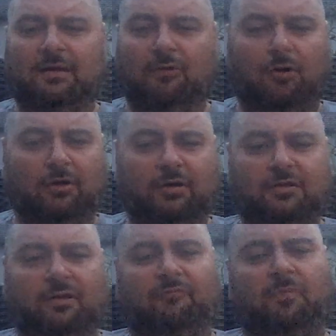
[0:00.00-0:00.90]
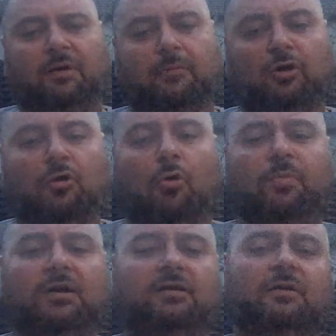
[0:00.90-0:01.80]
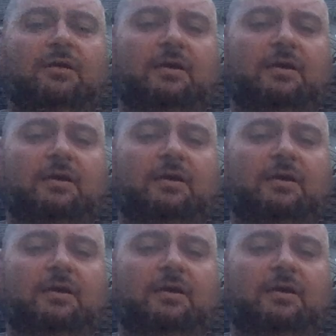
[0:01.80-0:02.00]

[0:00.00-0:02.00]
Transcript: and all that stuff, but I'm not open it